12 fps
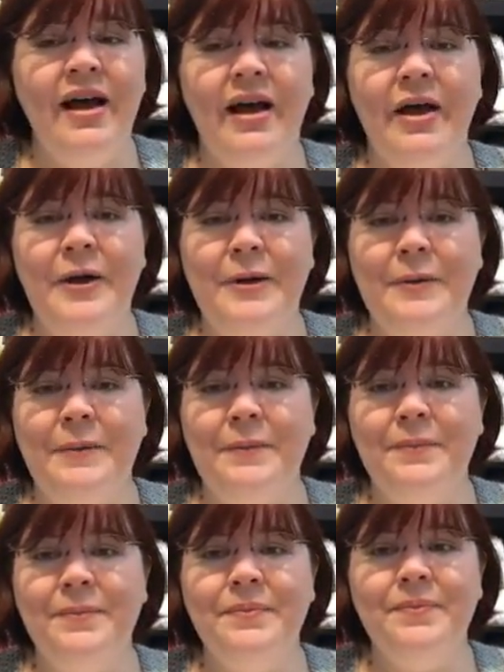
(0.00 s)

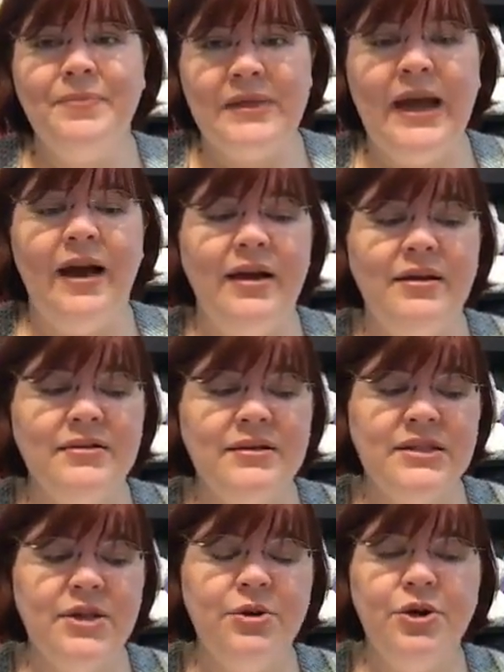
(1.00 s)
Um, yeah,
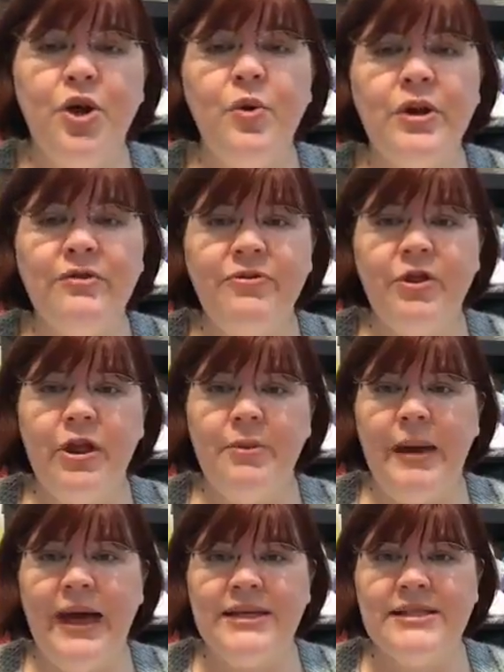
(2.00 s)
so you don't want to fill it
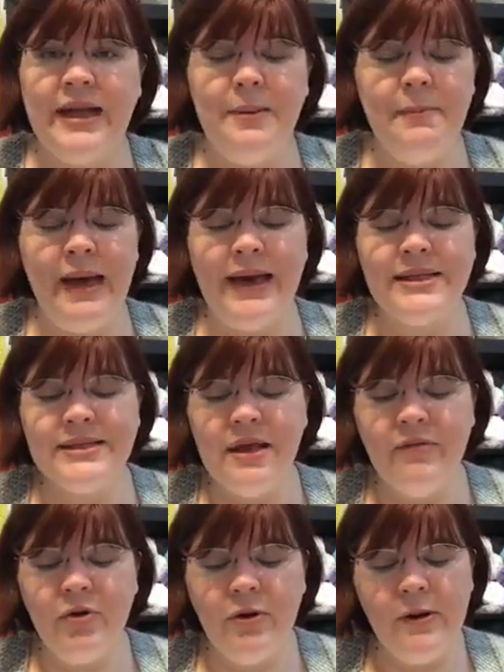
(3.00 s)
past that max
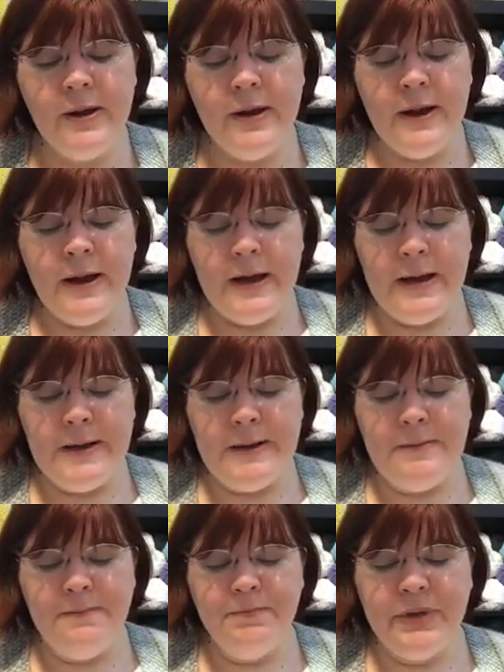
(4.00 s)
level,
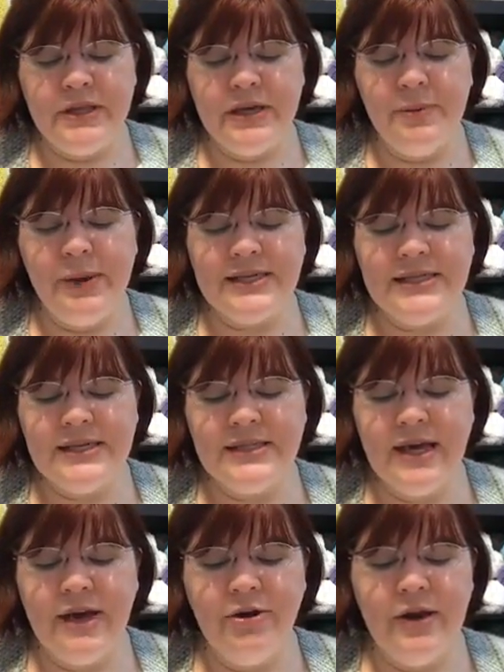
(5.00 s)
um, but the capacity
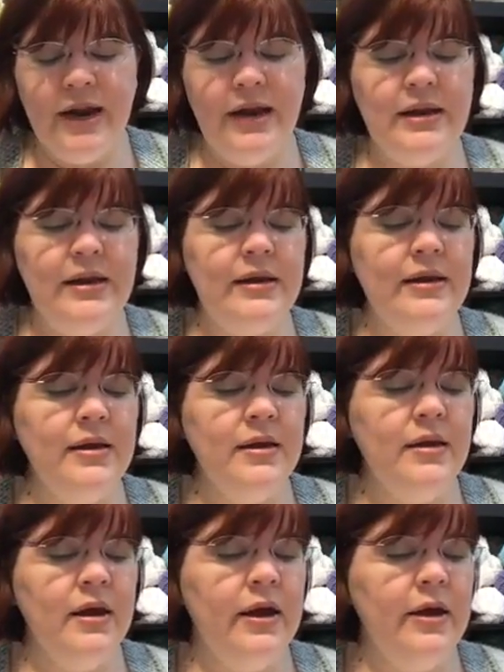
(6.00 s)
is 180
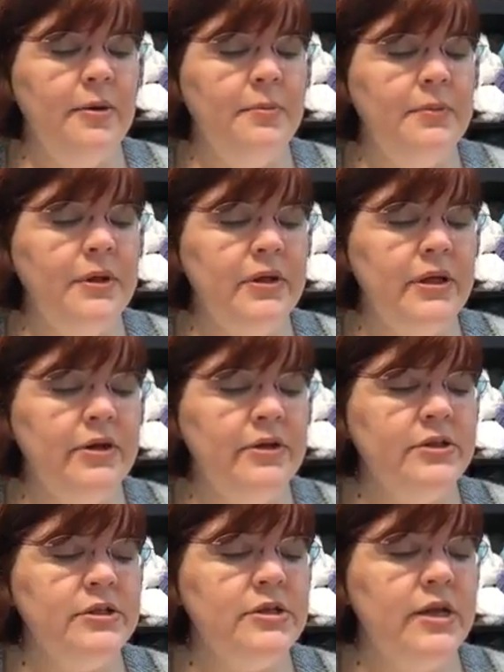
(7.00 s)
um,
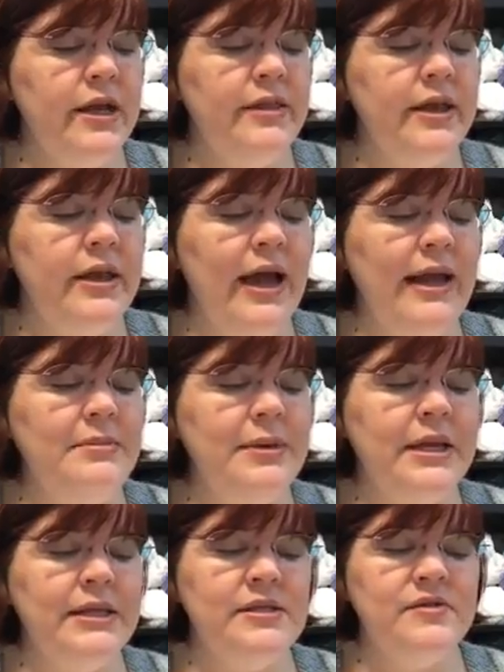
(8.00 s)
milliliters and then nine
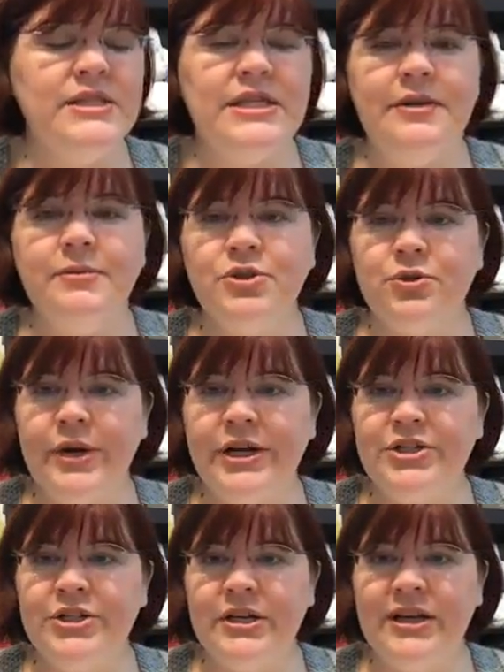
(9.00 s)
minutes of steam
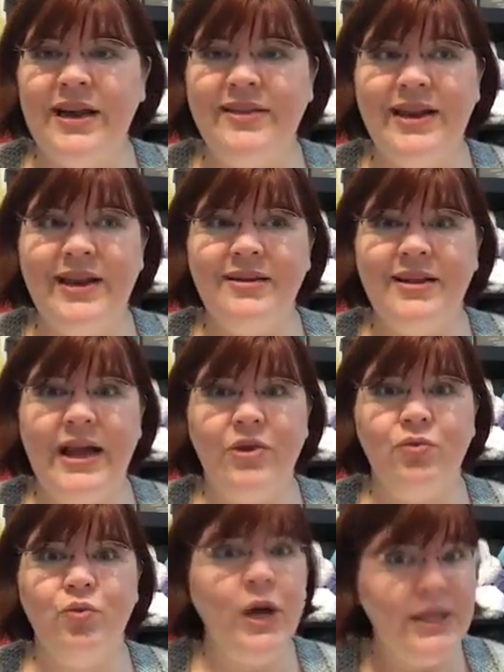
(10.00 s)
duration, and then it like
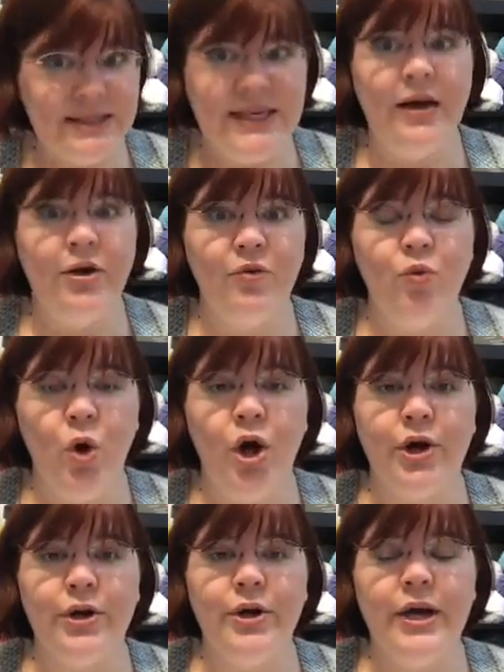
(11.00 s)
runs out of
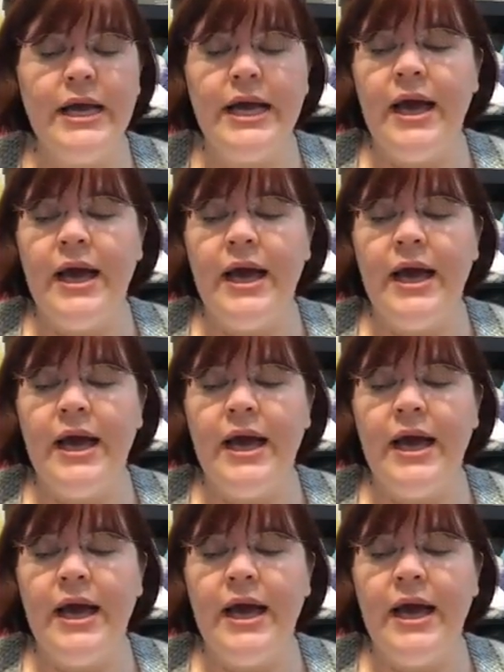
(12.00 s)
water.